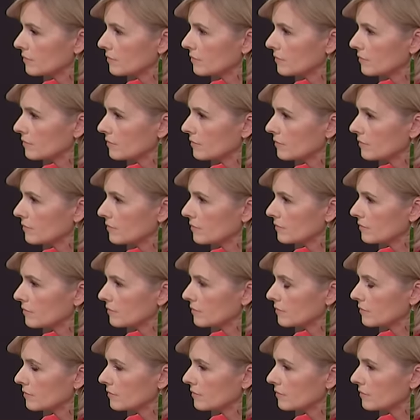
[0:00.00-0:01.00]

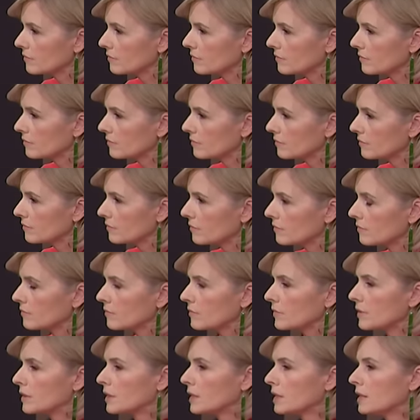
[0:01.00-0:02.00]

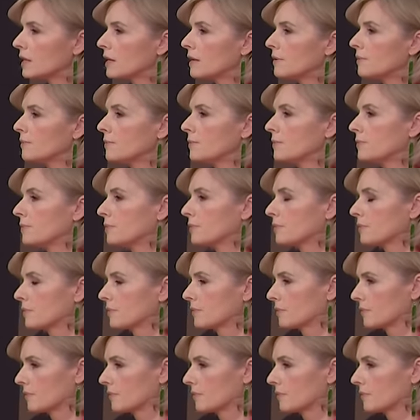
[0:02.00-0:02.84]
This person isn't speaking.